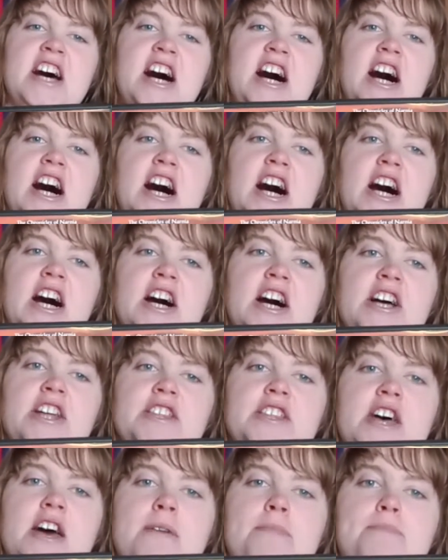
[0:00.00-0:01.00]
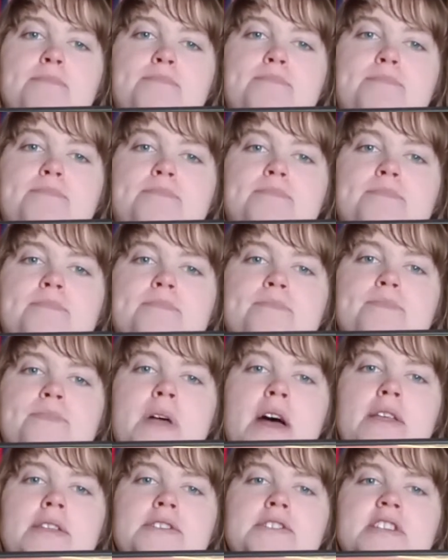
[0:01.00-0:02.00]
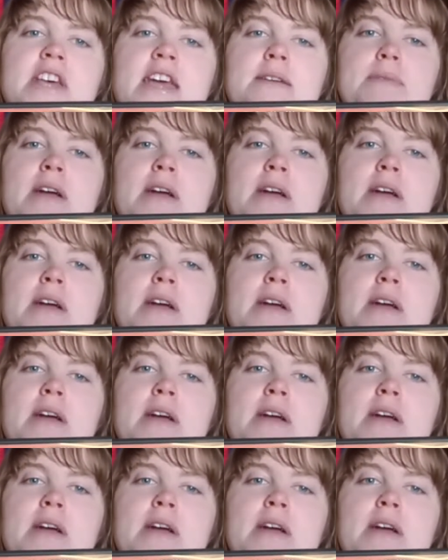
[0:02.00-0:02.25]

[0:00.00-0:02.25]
they're the same